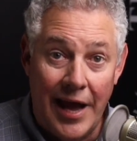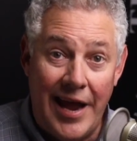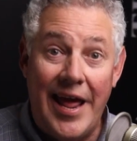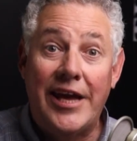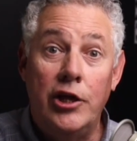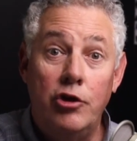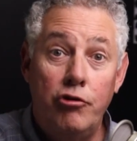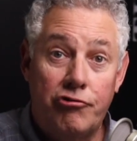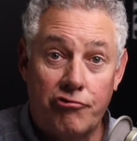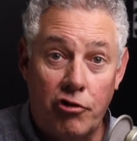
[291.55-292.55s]
And they can
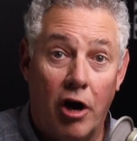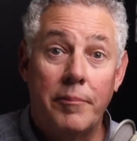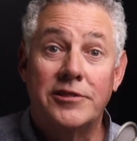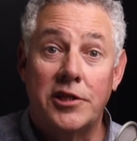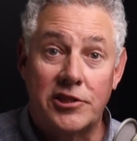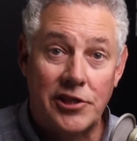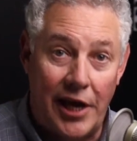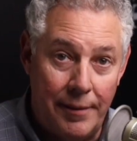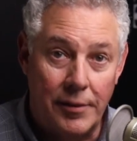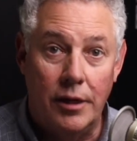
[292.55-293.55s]
use Trump as the
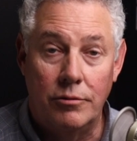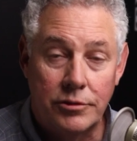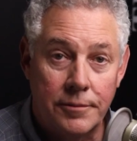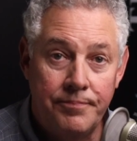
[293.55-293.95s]
scapegoat.